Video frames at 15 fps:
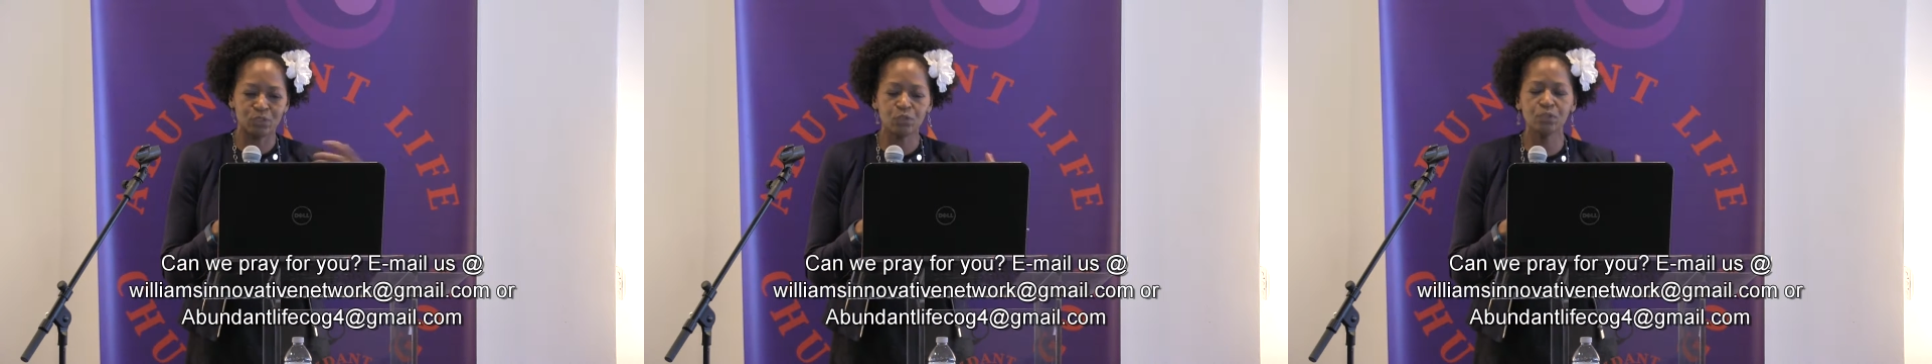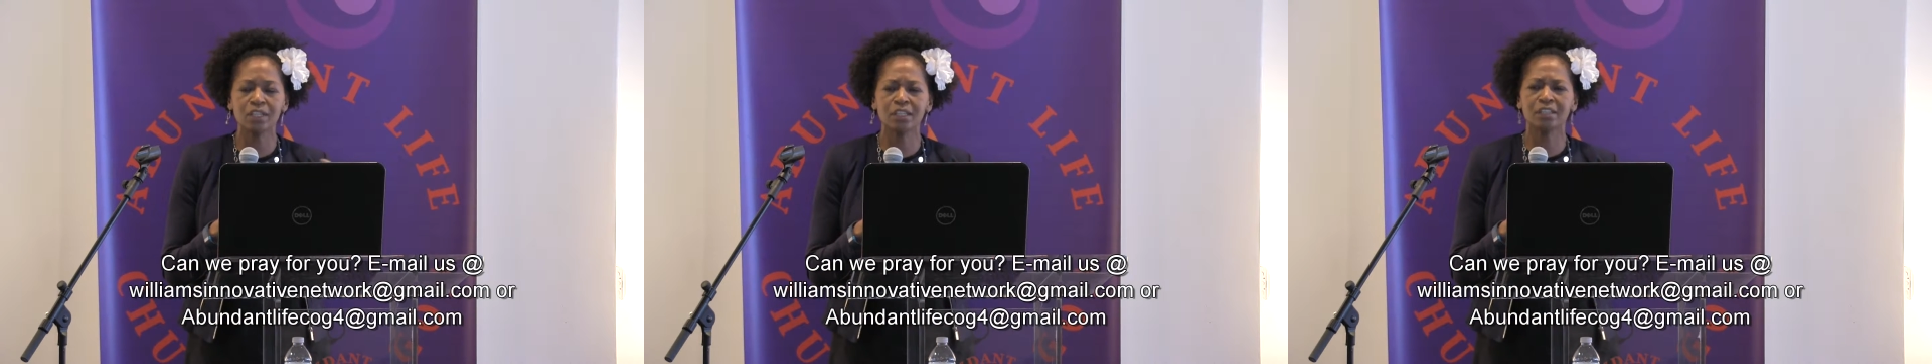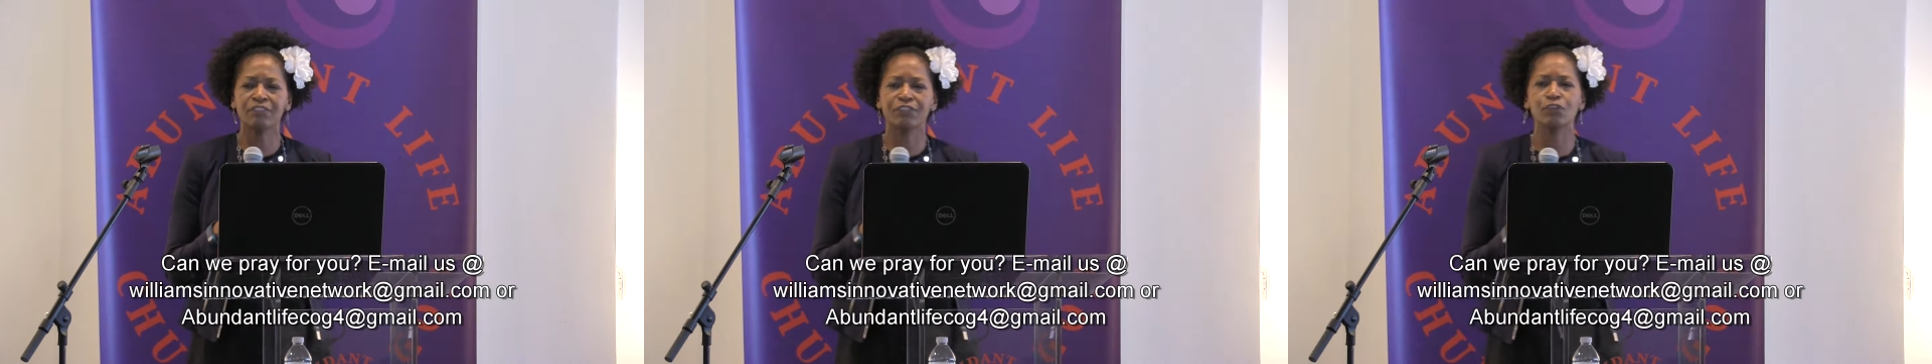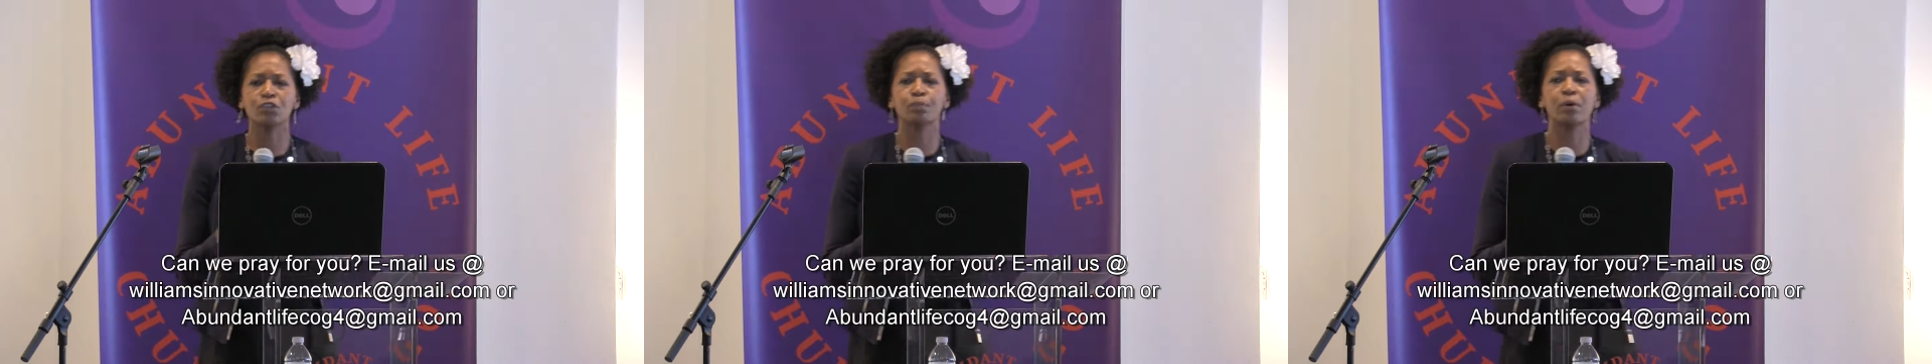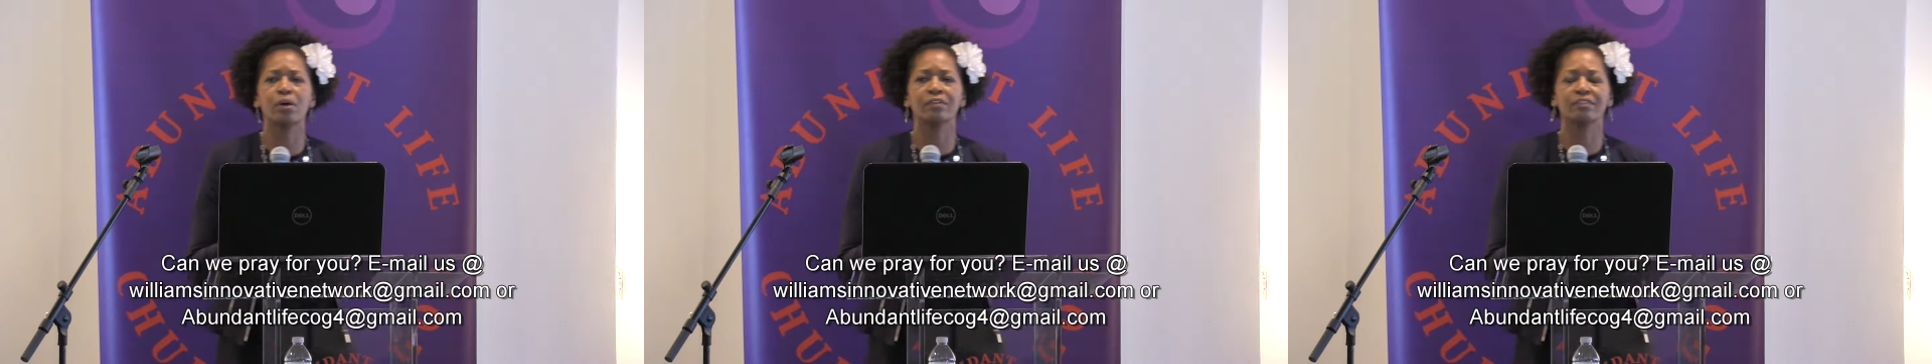When you look at the
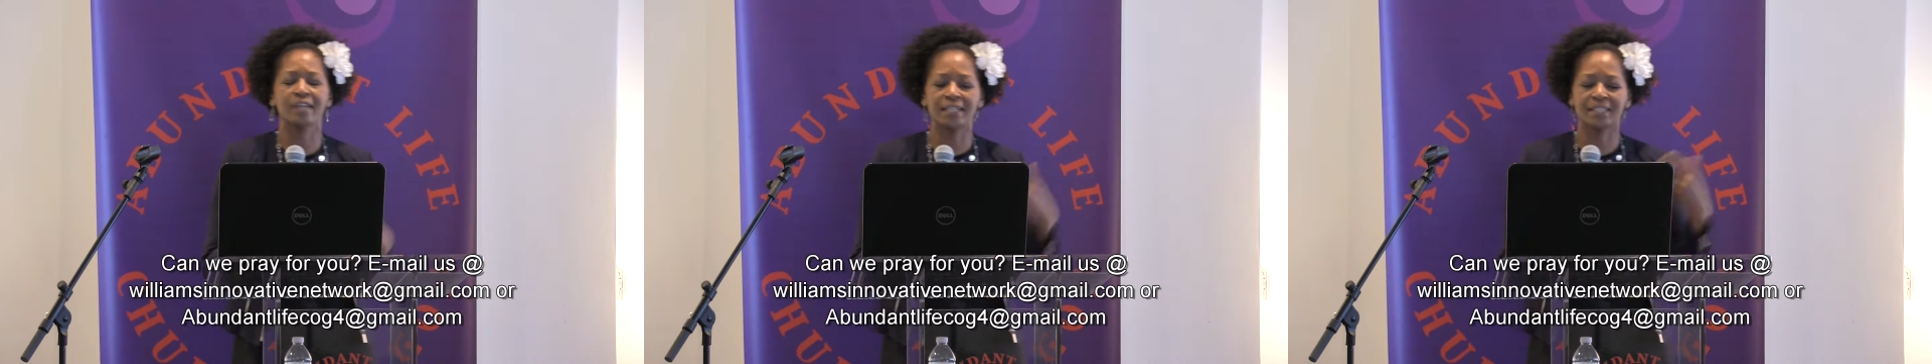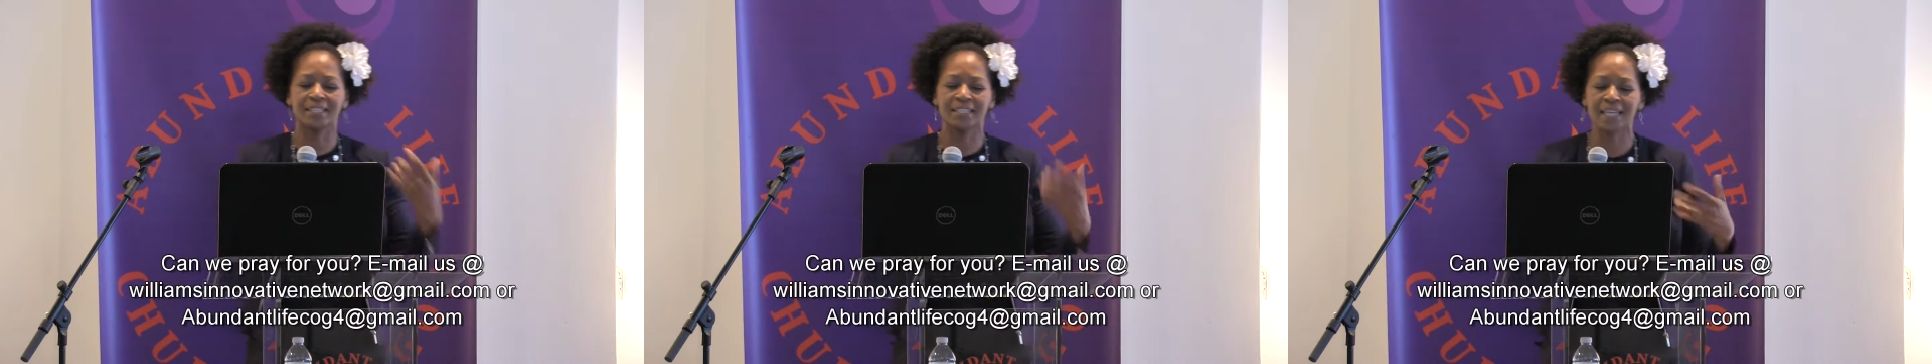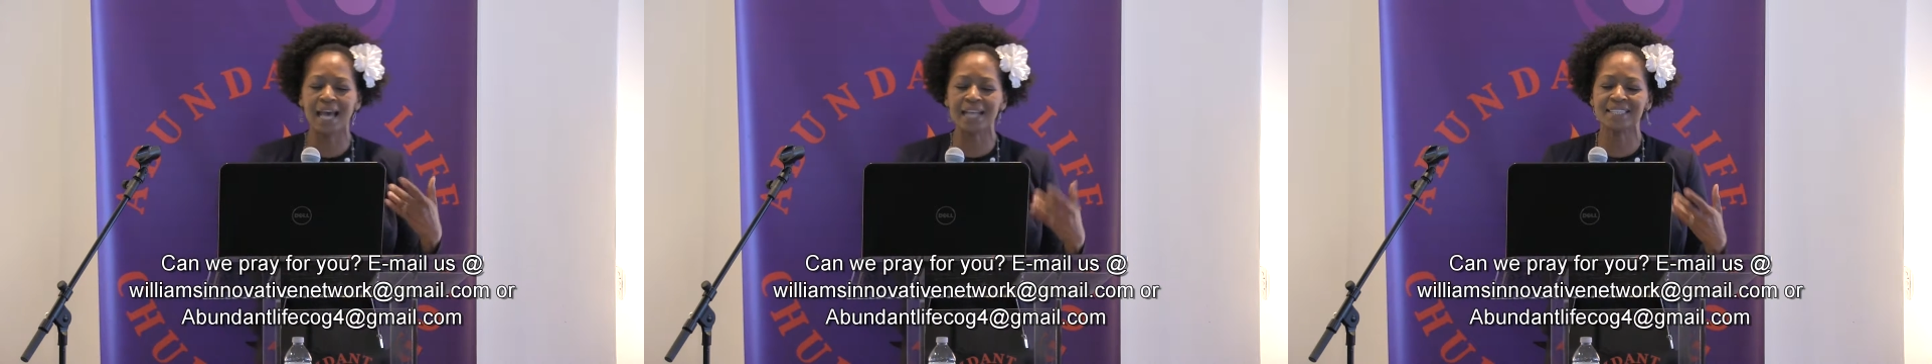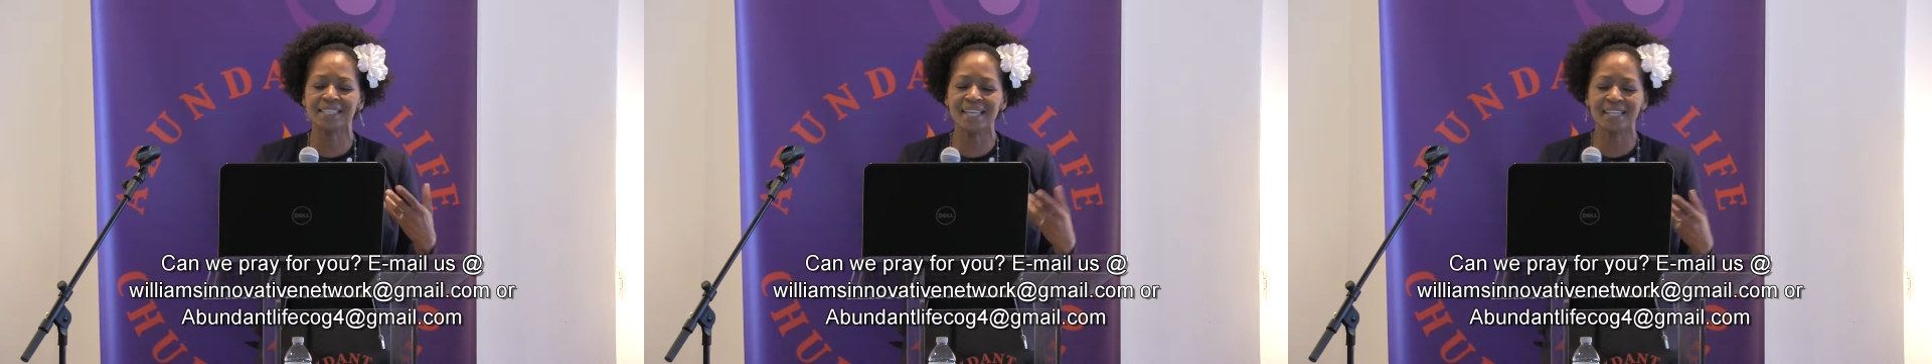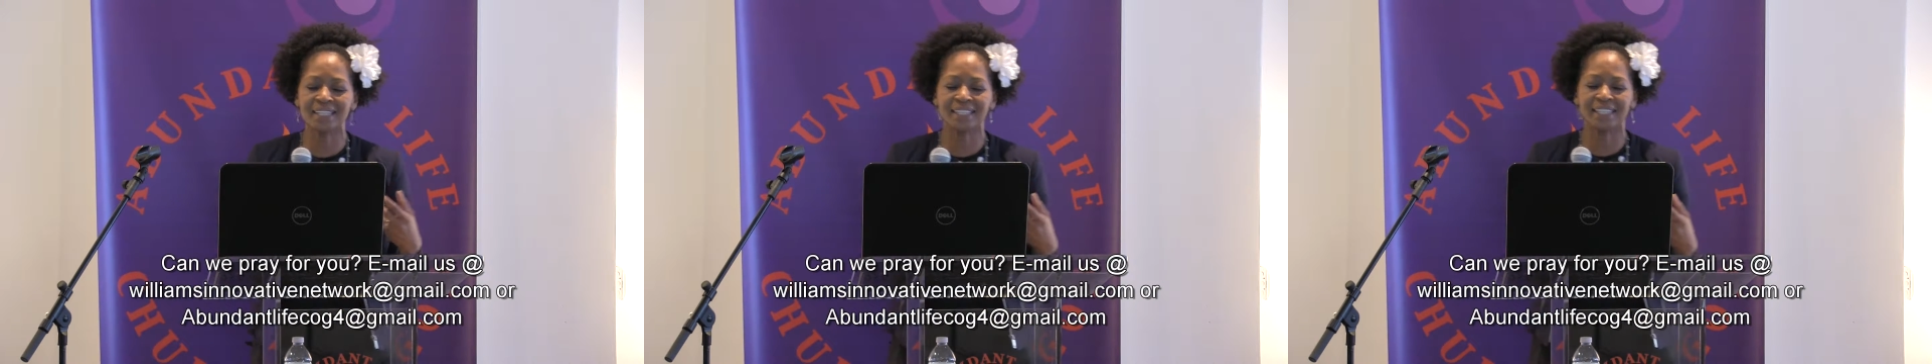first part of 19, Lot
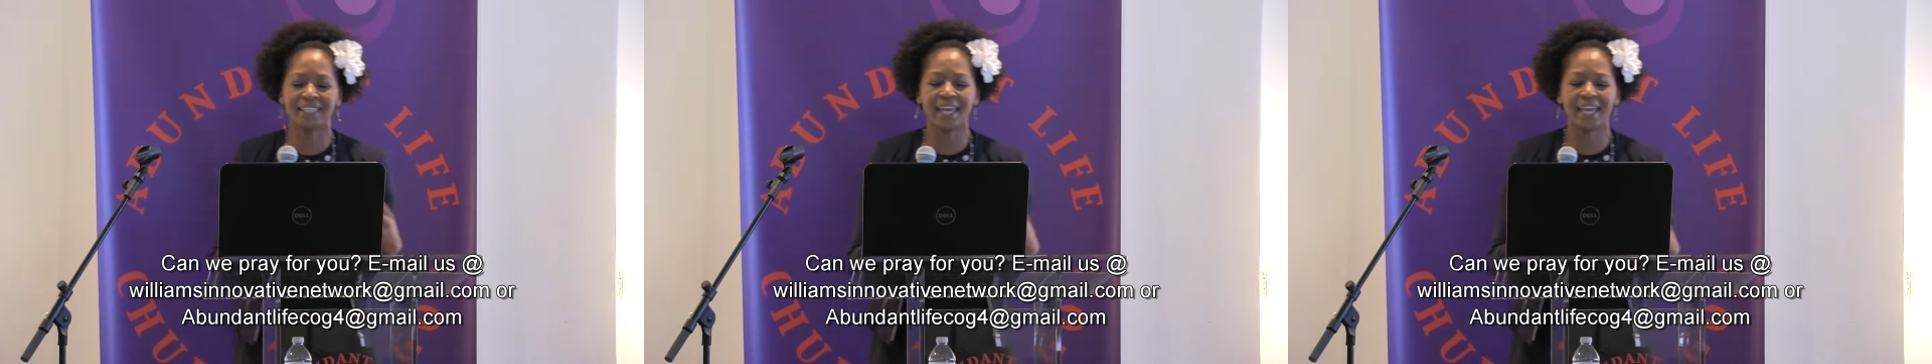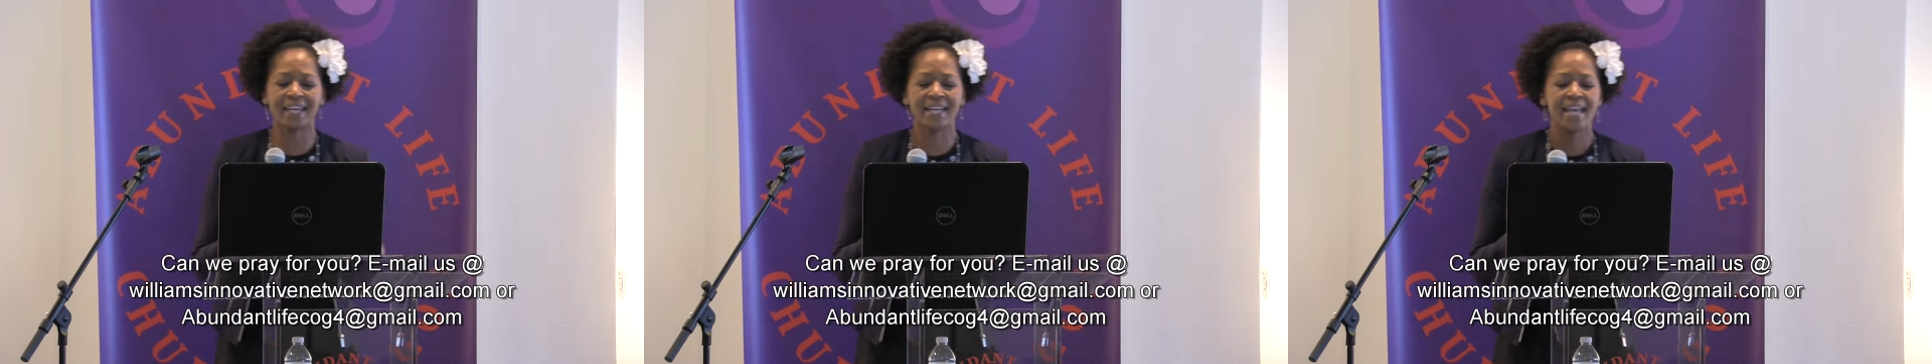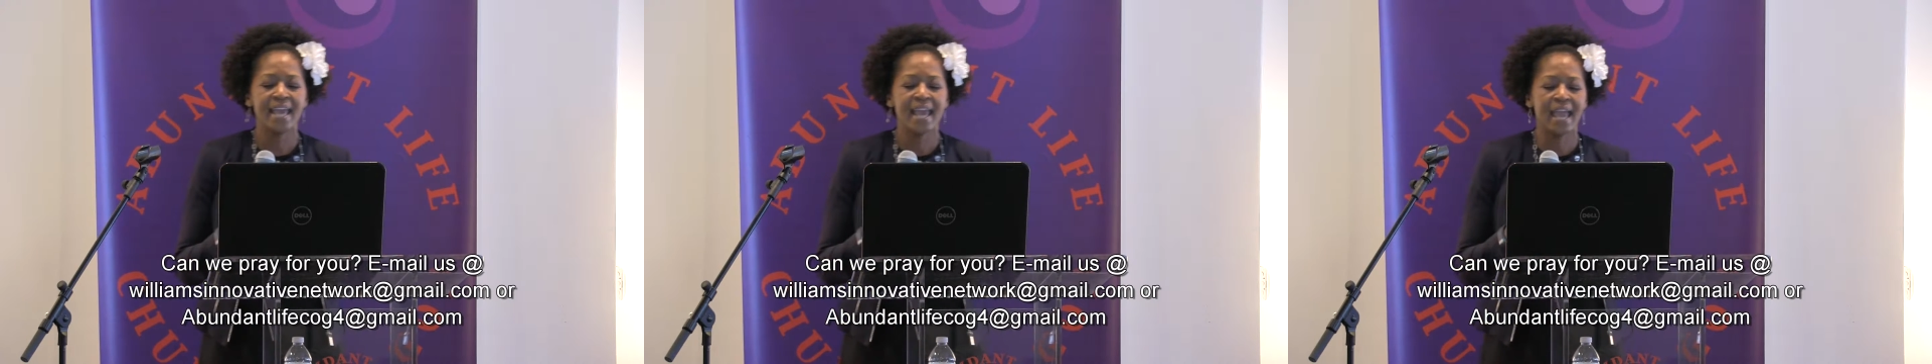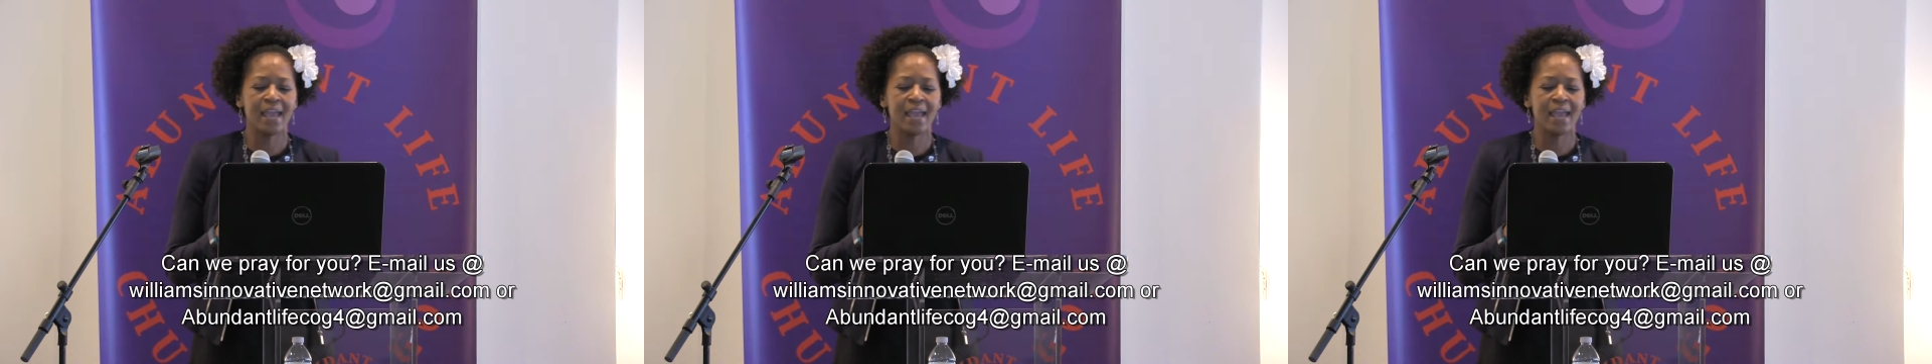sat at the gate.